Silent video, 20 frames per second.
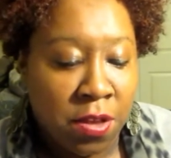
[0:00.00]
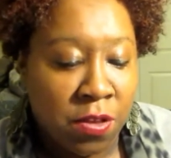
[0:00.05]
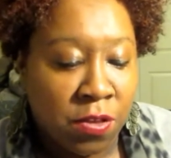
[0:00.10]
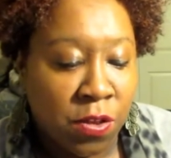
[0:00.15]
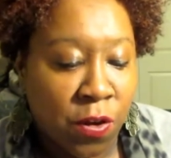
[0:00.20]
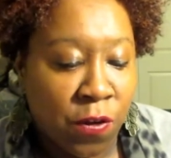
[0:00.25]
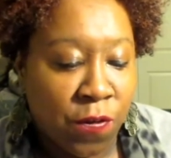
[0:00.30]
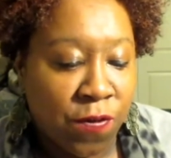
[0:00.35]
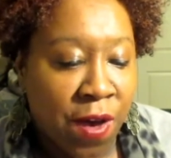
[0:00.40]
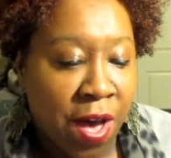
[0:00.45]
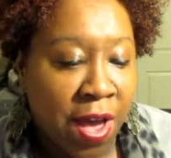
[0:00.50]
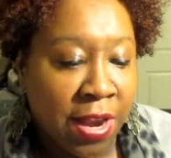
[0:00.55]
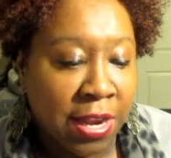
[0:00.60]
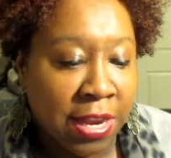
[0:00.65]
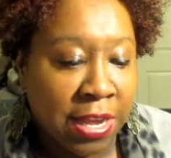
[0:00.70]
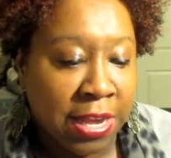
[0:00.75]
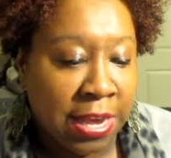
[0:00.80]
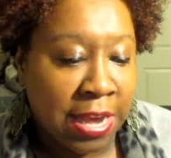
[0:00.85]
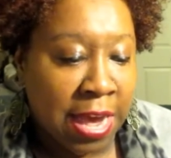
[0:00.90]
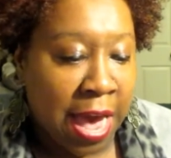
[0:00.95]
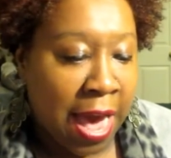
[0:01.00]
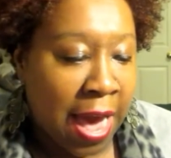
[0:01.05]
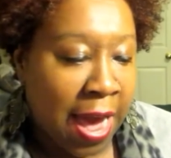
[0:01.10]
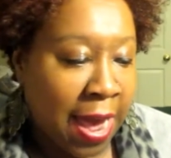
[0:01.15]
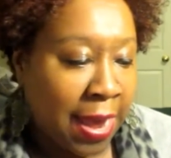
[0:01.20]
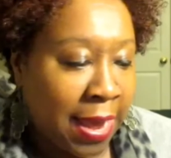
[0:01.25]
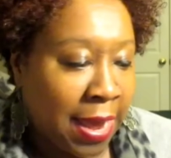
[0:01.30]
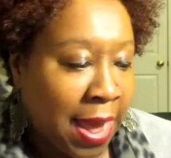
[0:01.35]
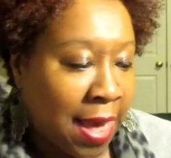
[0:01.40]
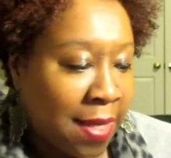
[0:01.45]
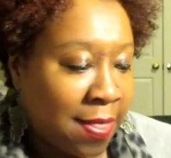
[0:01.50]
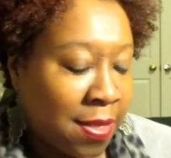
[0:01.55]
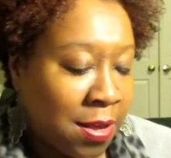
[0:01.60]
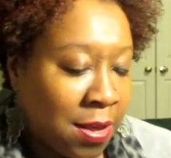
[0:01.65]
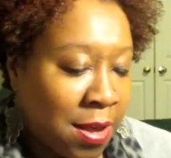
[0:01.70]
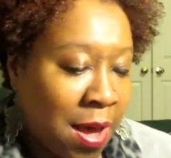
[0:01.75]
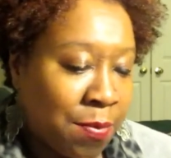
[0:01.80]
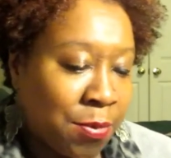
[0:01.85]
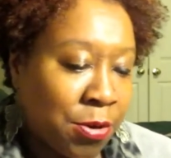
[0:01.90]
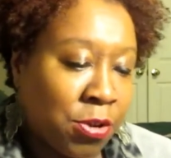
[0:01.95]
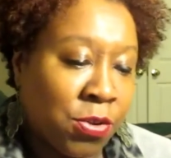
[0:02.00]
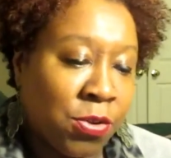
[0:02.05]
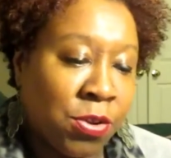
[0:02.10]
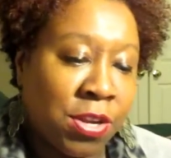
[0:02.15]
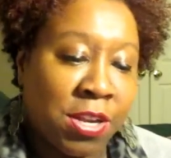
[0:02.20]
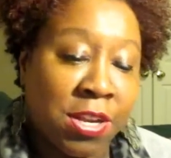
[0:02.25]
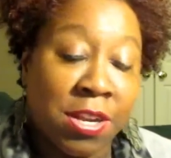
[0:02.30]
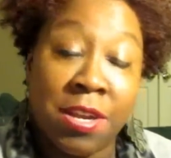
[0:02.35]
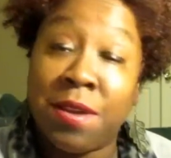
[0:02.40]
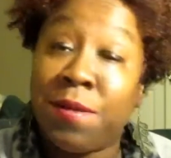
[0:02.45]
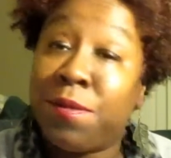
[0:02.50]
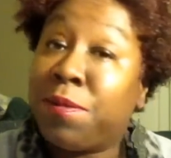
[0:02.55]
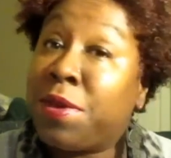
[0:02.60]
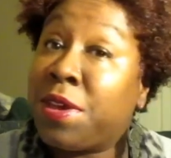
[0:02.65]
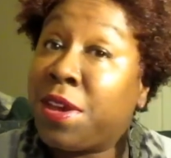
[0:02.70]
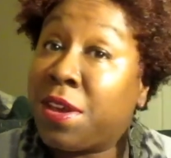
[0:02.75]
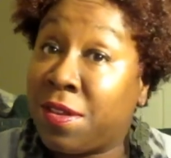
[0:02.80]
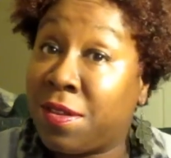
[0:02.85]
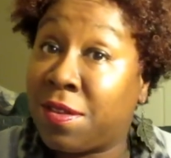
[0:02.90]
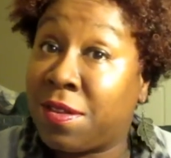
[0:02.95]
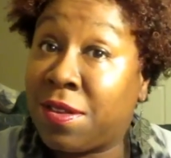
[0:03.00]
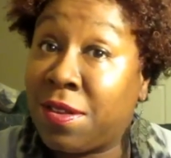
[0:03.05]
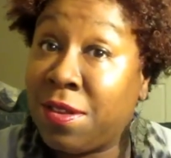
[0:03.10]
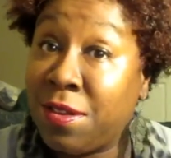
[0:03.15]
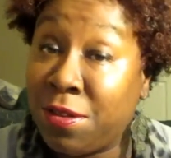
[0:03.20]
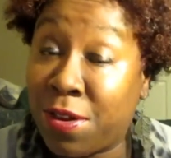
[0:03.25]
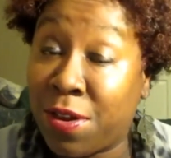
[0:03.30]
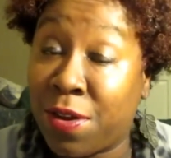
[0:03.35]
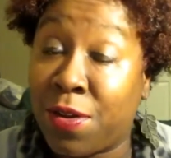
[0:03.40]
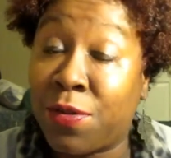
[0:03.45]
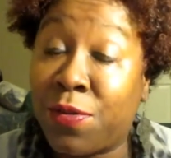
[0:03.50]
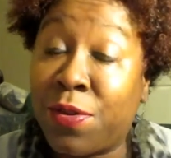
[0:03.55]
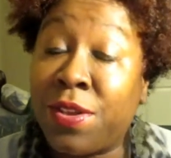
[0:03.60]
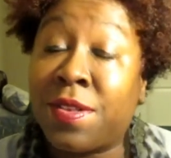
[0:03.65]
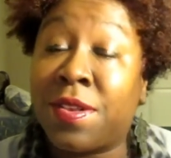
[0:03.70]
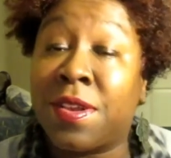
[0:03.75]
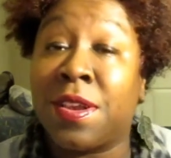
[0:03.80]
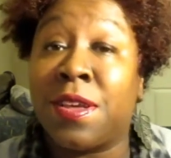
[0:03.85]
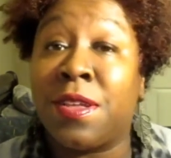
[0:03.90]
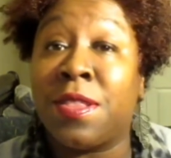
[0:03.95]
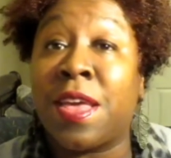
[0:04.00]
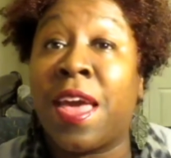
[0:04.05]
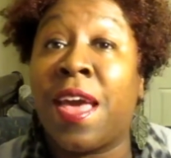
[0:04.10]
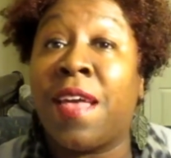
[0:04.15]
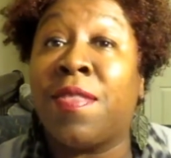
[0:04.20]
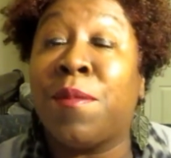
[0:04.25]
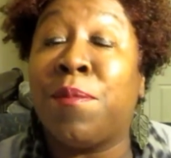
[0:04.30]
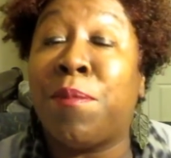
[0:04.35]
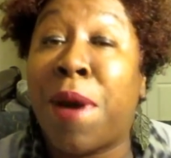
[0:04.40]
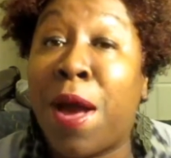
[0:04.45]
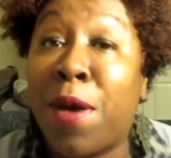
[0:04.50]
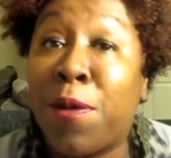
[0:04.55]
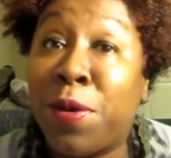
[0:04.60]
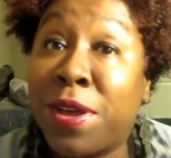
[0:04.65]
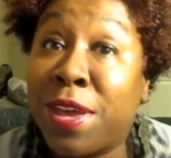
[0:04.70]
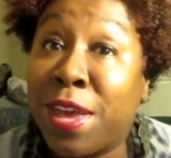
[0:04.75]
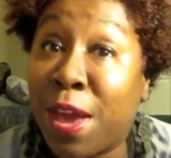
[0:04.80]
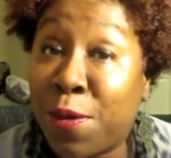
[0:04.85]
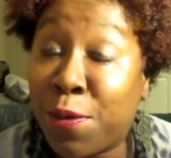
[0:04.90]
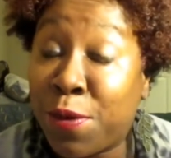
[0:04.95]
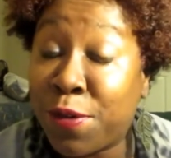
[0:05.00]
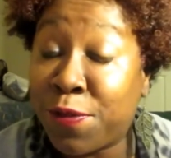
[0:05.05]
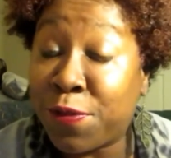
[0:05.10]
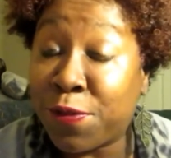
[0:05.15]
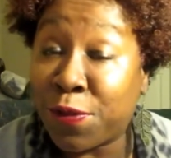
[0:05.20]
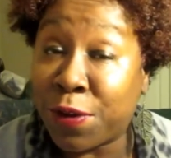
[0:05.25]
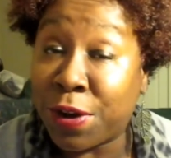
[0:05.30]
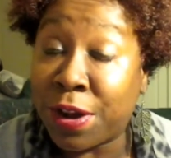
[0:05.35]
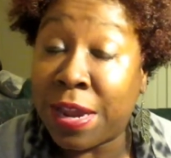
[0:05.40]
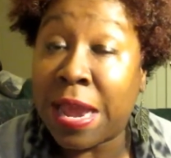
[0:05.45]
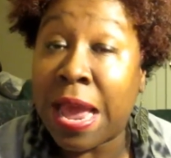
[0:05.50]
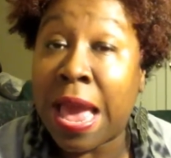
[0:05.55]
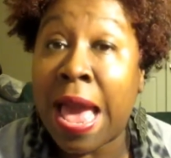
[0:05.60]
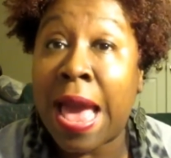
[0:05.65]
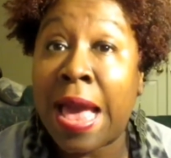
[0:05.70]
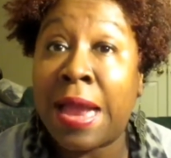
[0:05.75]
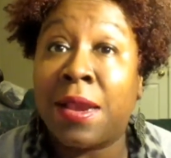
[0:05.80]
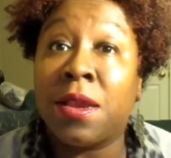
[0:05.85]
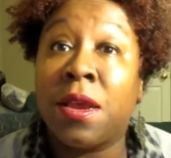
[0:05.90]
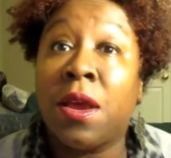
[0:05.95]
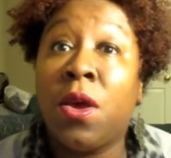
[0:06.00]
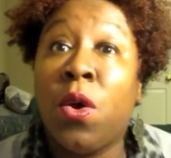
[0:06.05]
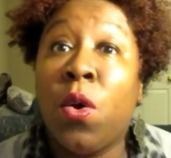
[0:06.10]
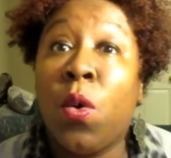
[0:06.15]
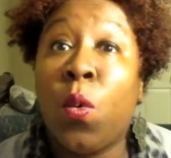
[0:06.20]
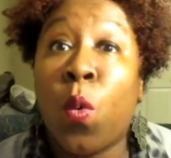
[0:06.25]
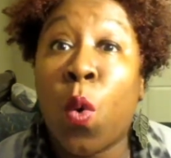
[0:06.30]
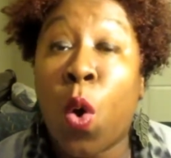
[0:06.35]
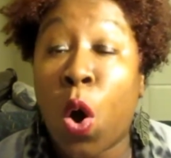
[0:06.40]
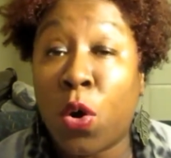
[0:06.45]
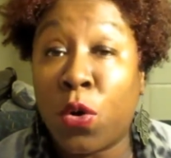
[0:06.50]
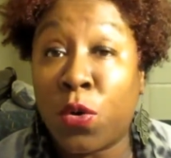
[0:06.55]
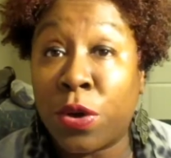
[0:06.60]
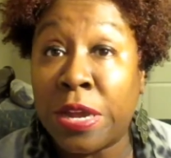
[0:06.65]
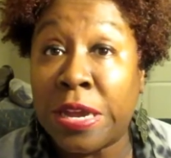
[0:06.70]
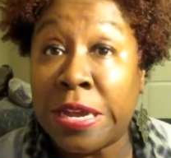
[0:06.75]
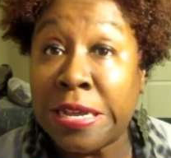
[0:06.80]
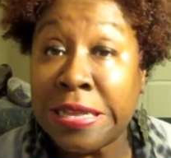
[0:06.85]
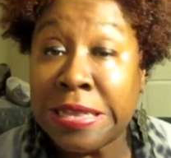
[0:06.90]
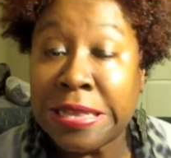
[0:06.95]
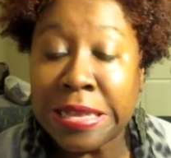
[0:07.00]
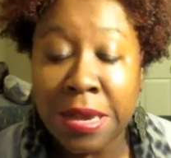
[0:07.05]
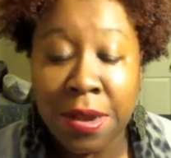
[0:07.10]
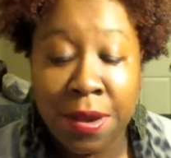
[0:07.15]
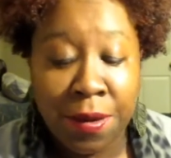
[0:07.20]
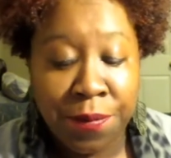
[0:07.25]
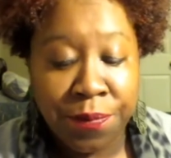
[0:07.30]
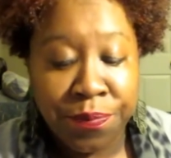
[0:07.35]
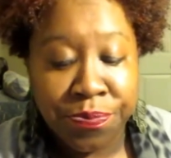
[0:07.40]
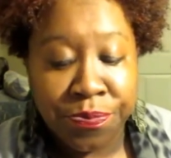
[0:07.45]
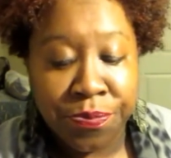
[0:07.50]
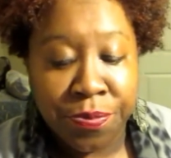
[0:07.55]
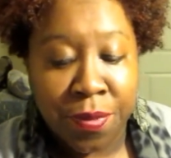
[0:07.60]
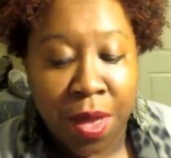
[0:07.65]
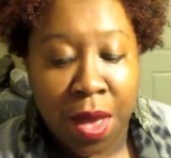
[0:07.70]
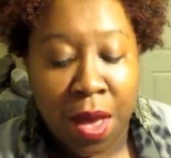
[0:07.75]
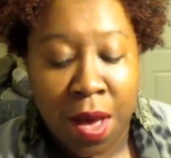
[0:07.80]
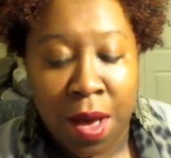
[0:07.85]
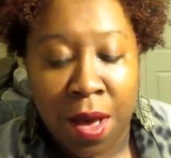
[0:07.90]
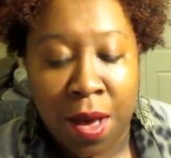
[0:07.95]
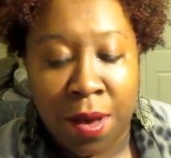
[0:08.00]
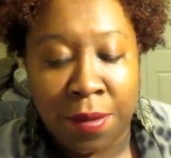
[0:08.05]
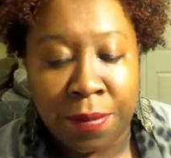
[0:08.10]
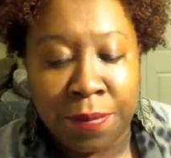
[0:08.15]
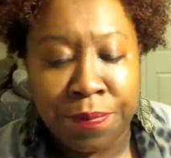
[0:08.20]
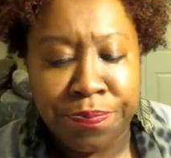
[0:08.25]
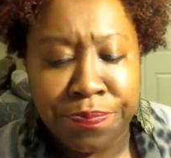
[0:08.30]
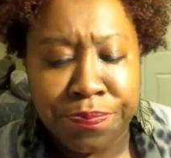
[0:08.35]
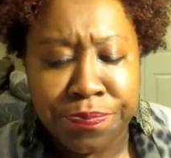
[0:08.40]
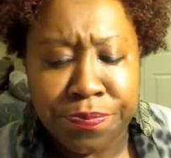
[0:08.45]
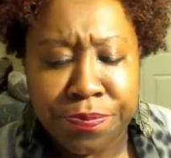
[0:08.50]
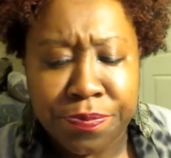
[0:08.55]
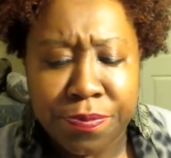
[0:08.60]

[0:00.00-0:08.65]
So finally, I had the opportunity, because, you know, recently they had the buy one, get one free at Walgreens. The